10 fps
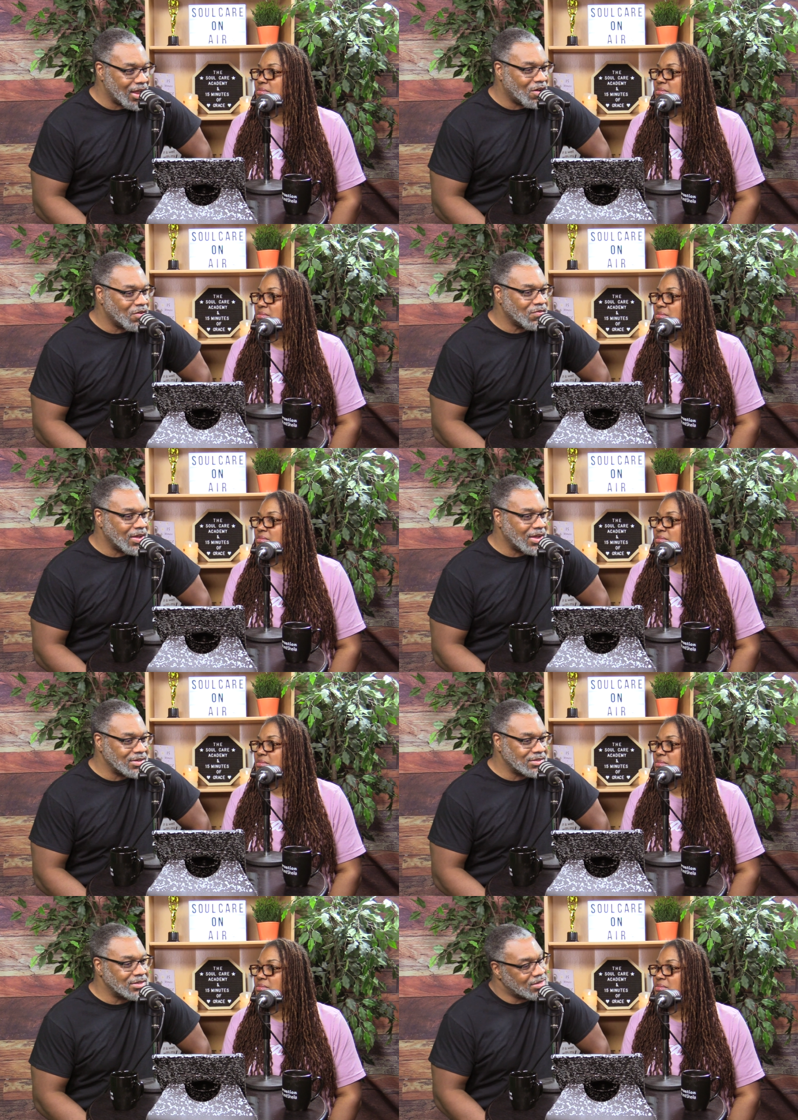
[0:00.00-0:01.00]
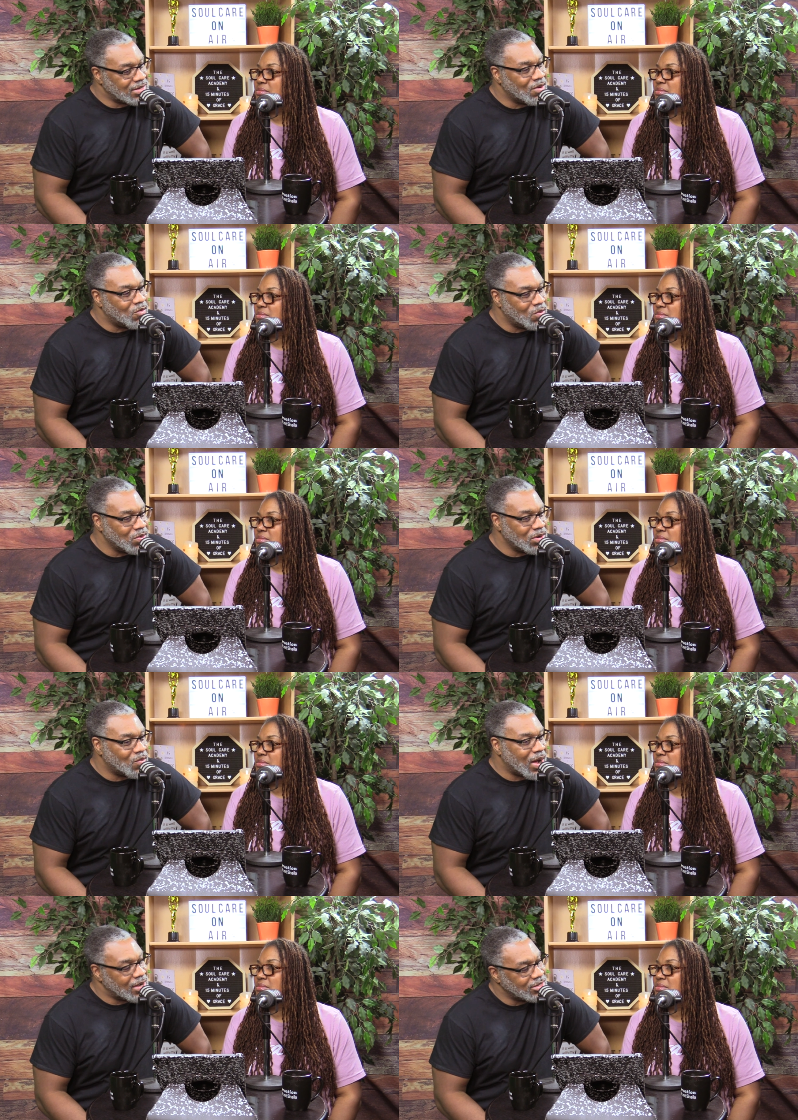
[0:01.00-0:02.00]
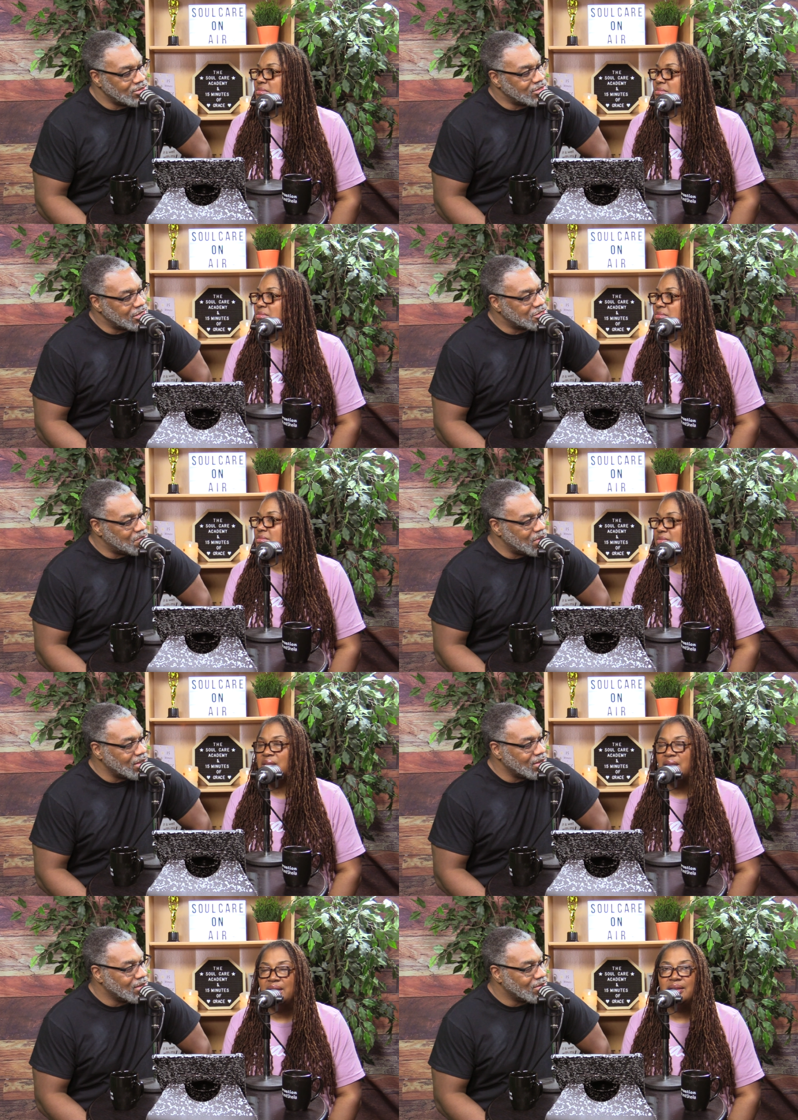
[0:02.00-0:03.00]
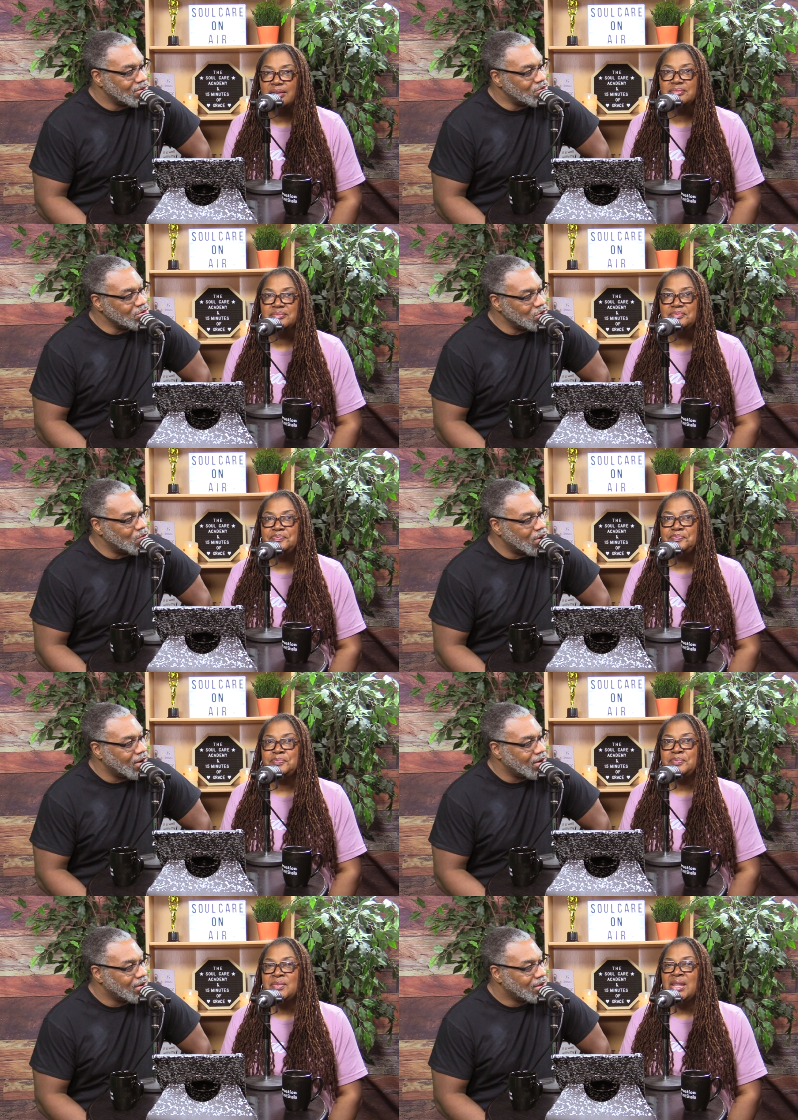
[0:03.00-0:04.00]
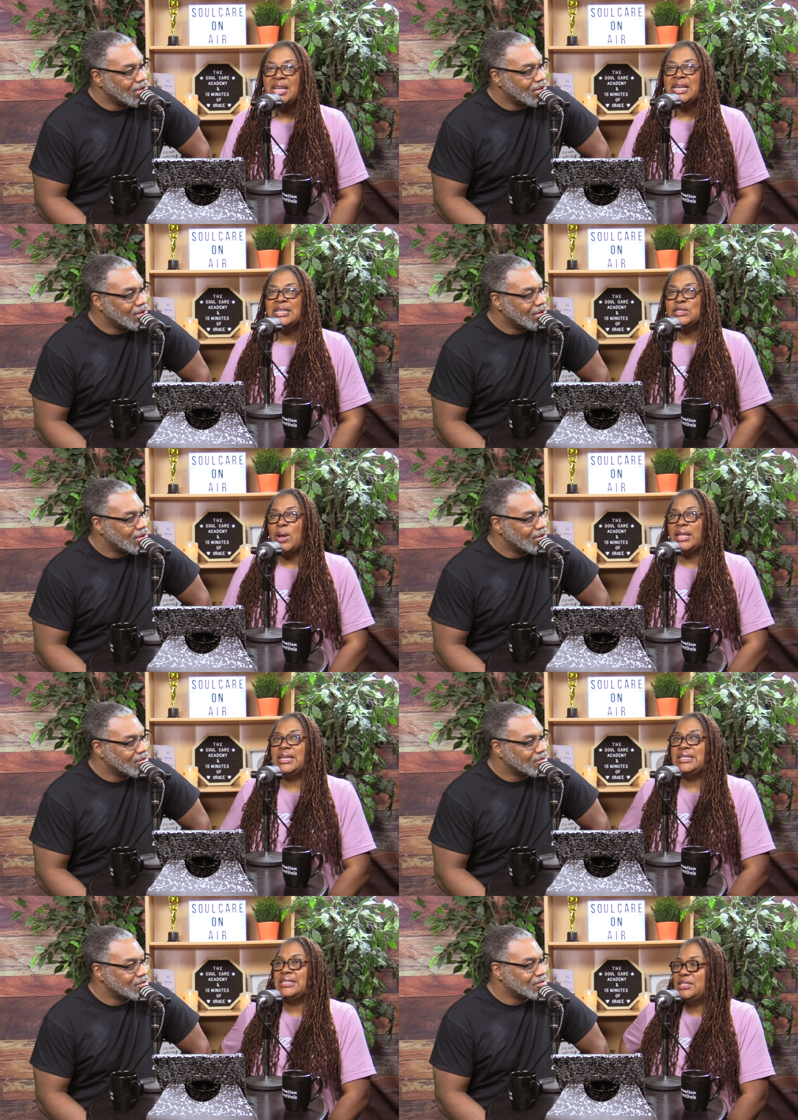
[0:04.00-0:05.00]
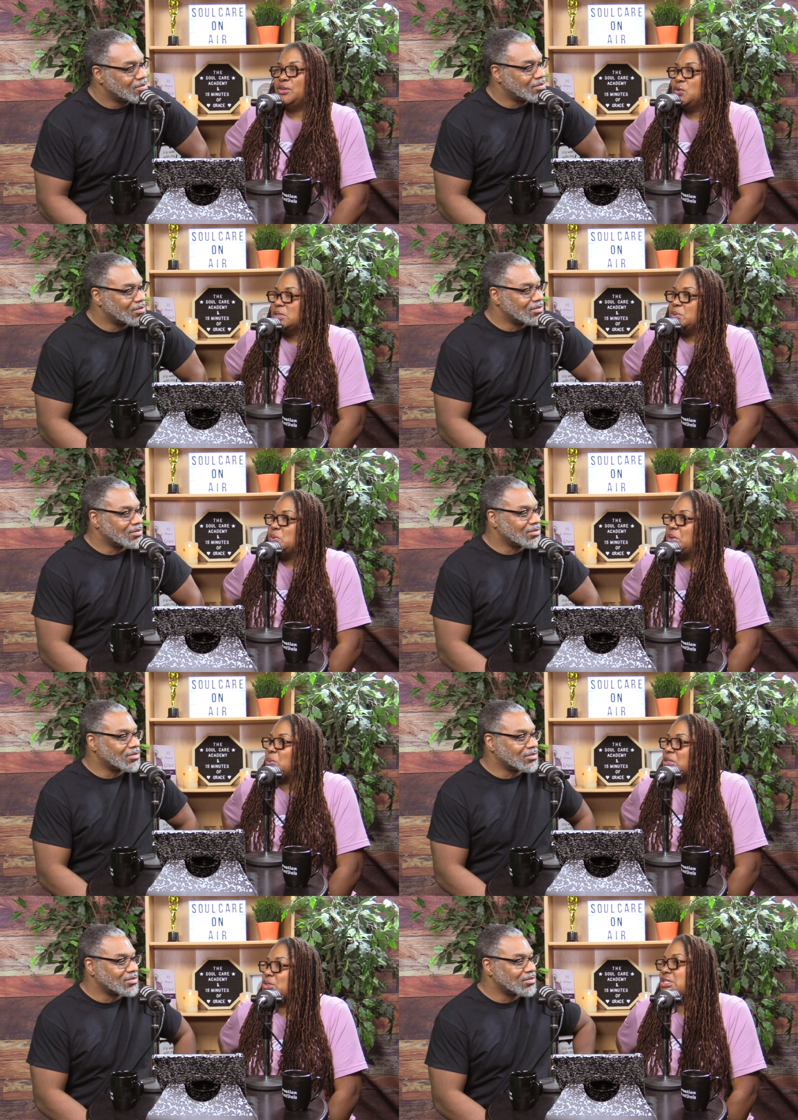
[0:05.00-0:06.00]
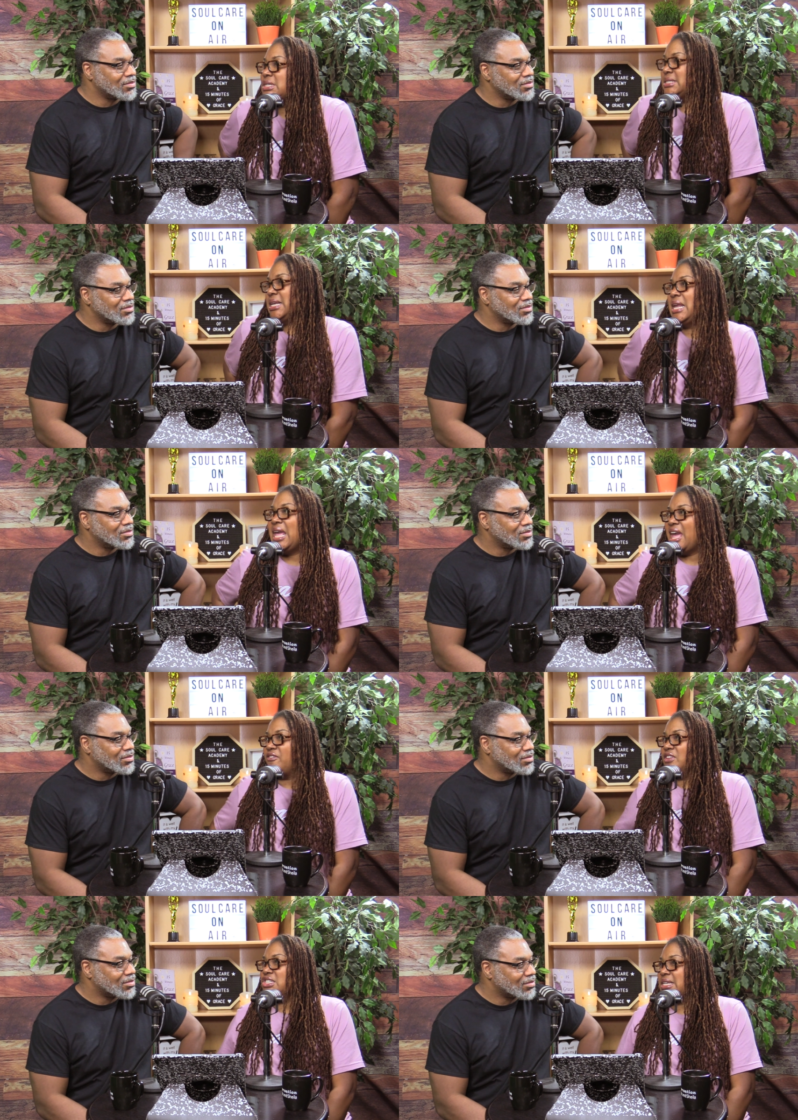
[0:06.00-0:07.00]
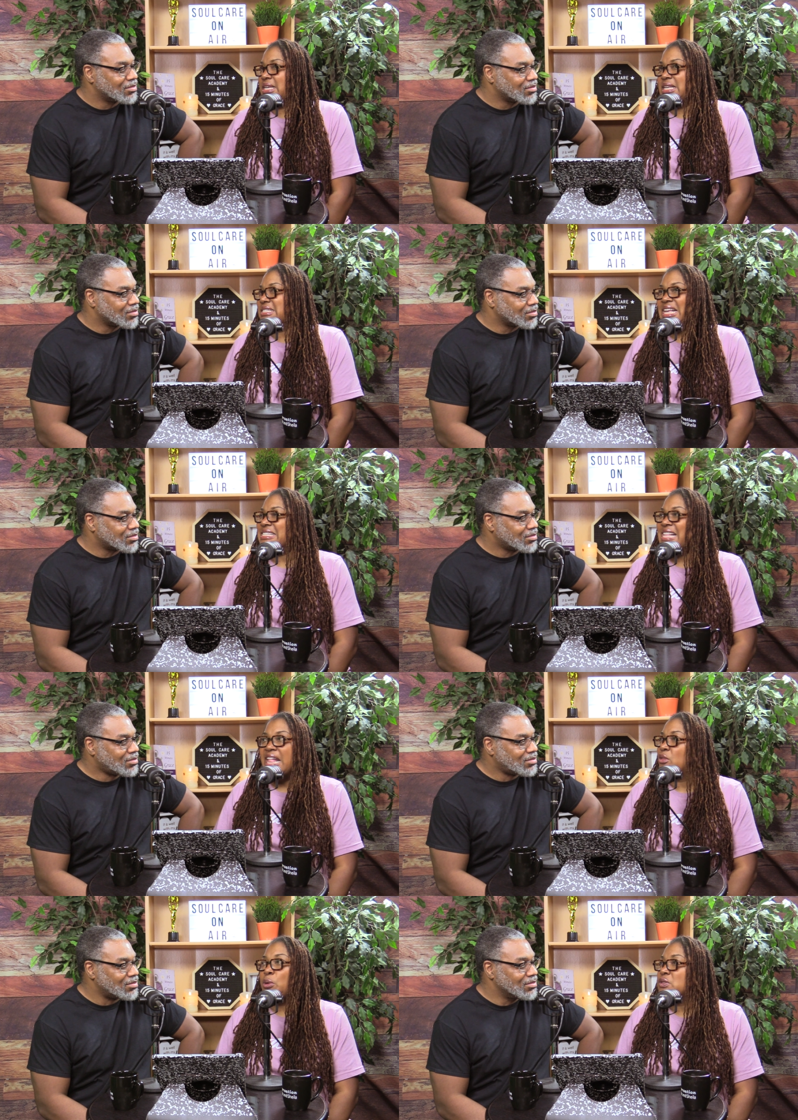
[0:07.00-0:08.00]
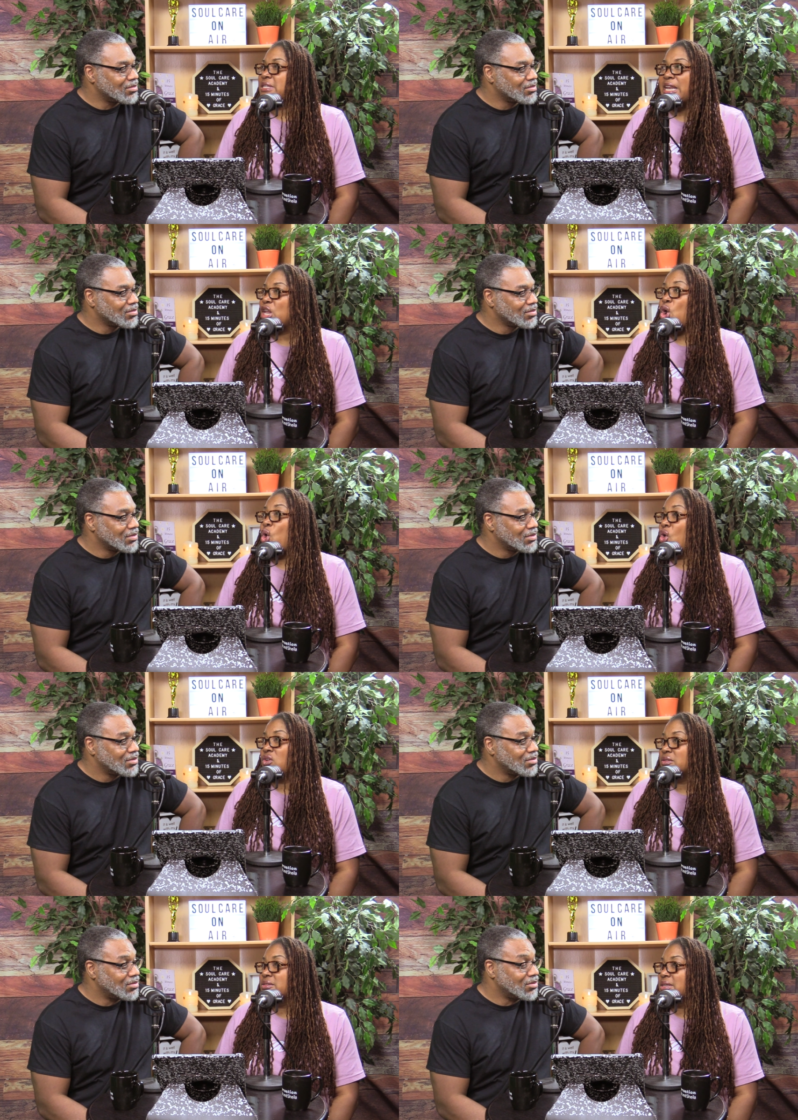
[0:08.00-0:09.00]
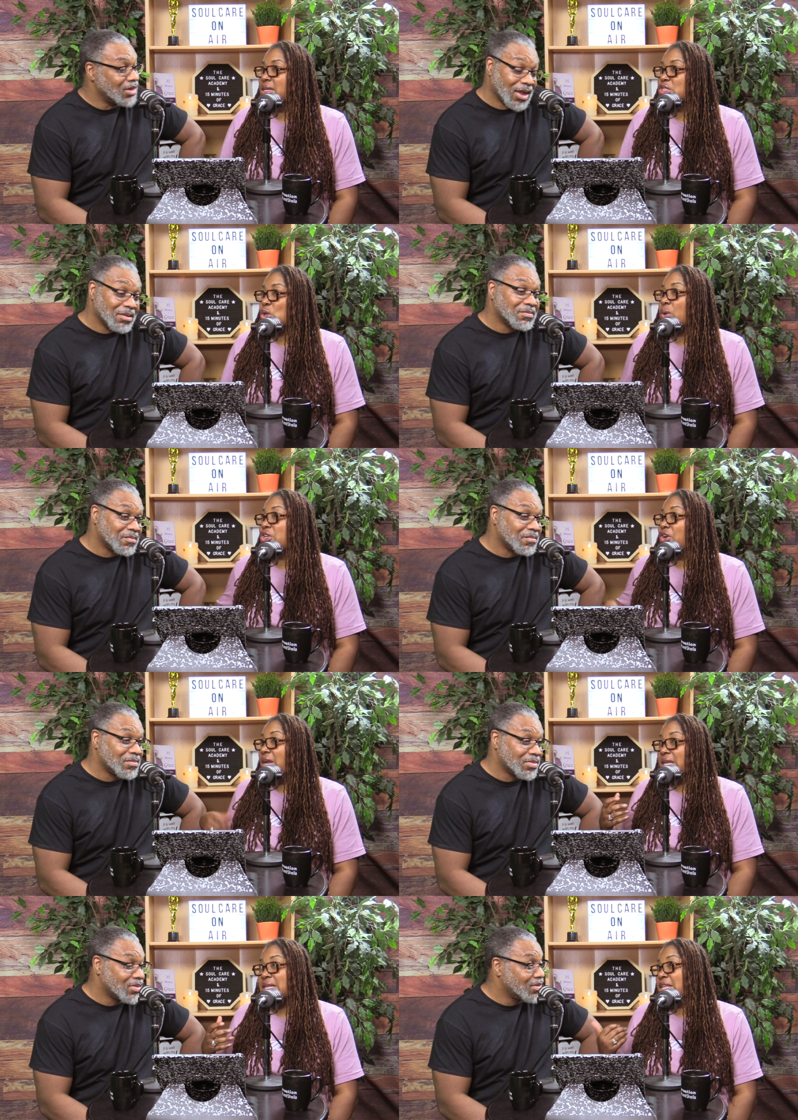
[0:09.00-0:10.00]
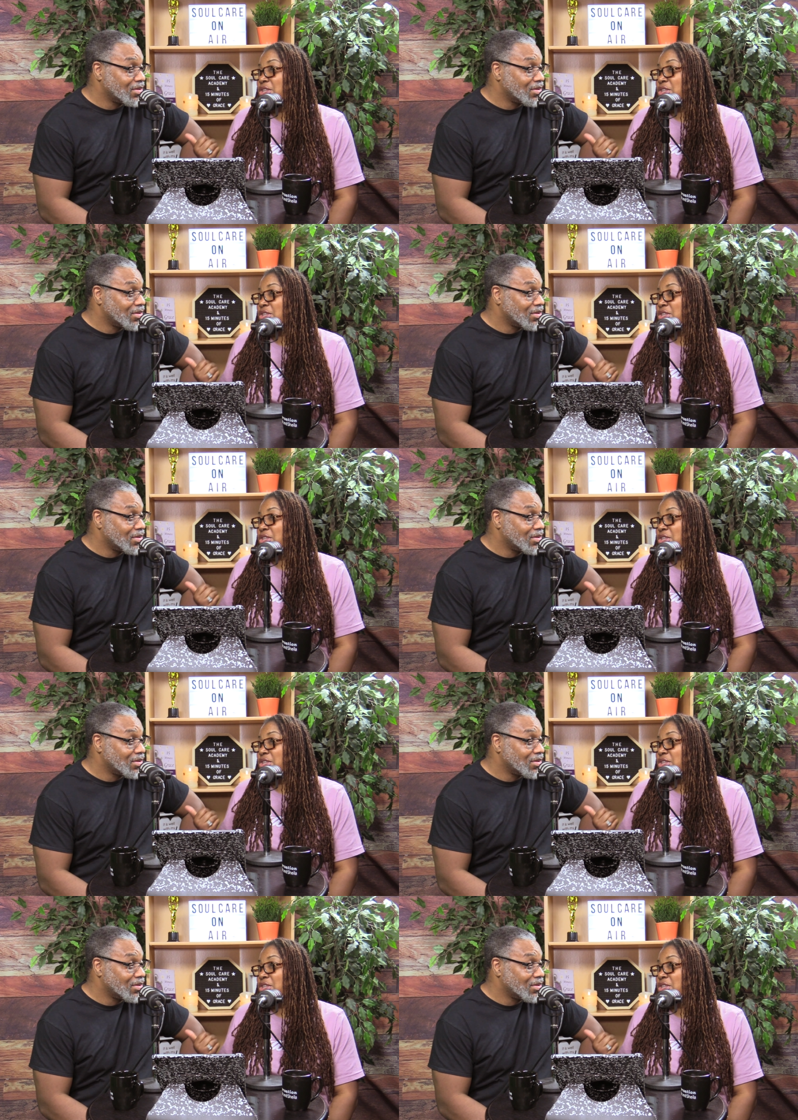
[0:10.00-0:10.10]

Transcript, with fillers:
Speaker 1: off just say, you know, why couldn't you just be yeah. who you were?
Speaker 2: So I think the difference between what you just said and catfishing is it's not the person at all. Yeah. So in your in